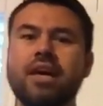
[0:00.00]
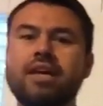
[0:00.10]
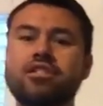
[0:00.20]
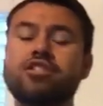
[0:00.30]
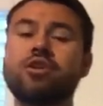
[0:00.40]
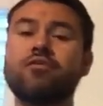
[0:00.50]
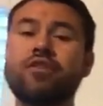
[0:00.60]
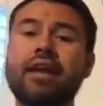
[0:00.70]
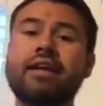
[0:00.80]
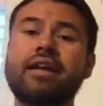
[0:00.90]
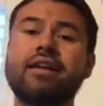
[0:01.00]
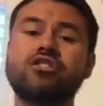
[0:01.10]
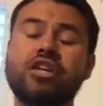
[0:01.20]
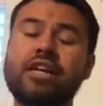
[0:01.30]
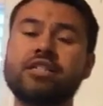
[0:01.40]
Just don't forget,
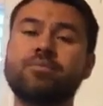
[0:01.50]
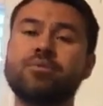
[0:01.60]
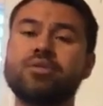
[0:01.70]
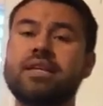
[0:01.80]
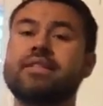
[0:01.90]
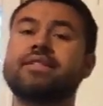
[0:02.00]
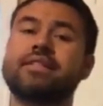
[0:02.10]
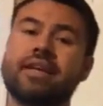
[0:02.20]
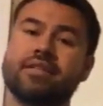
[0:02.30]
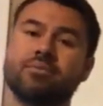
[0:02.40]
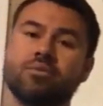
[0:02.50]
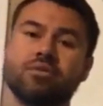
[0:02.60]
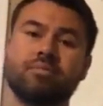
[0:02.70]
change percents to decimals,